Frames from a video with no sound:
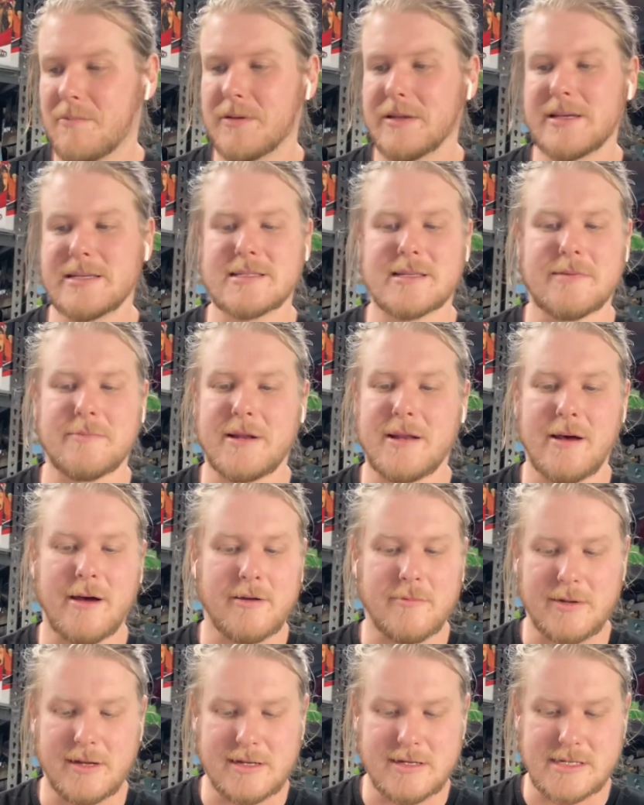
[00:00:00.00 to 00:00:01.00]
please let me
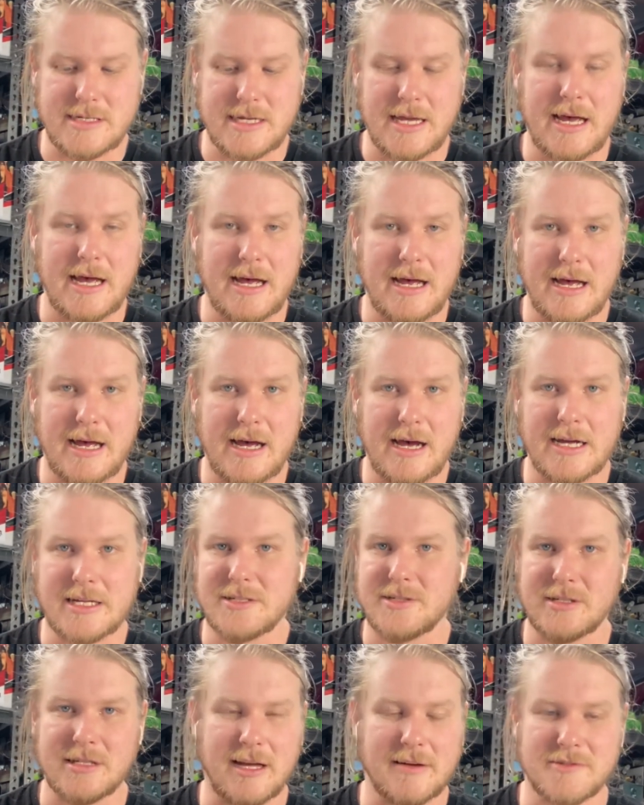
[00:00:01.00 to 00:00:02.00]
know, because I
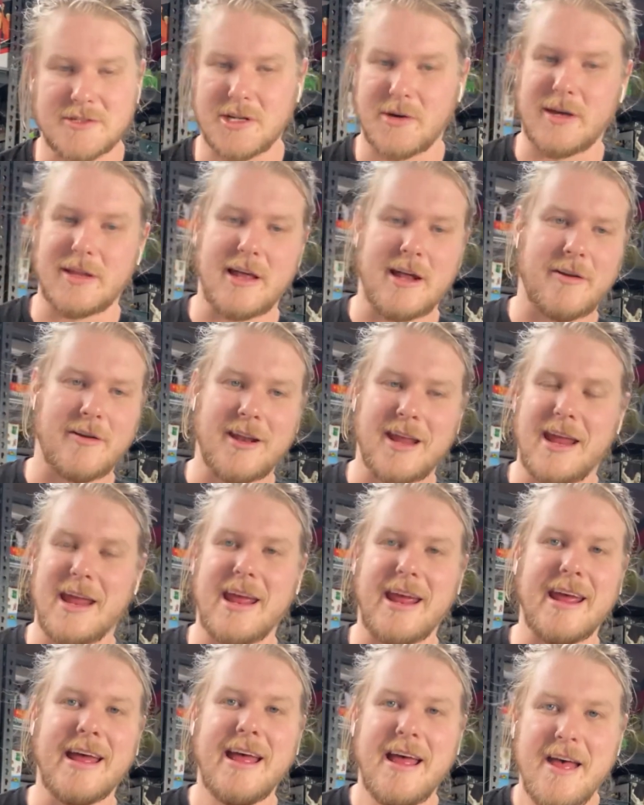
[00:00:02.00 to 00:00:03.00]
do love showing that on
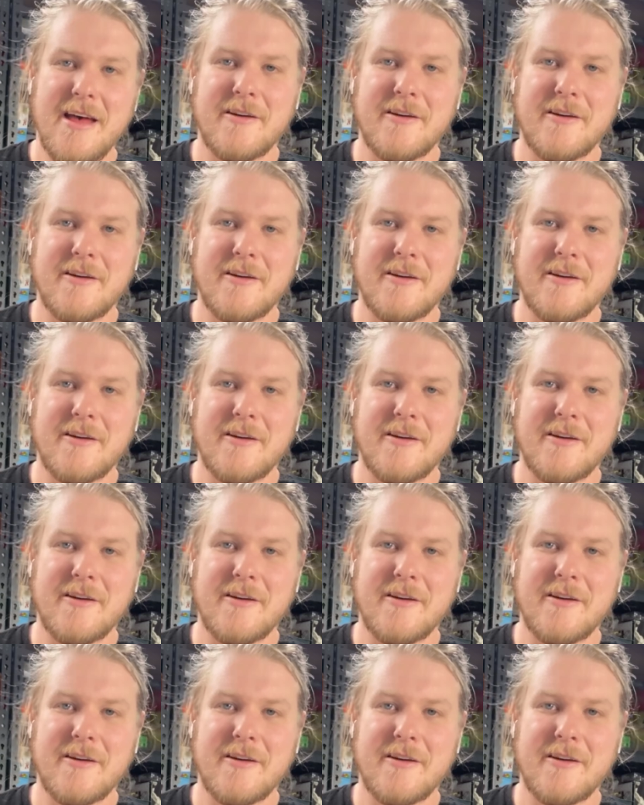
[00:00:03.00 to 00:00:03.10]
here,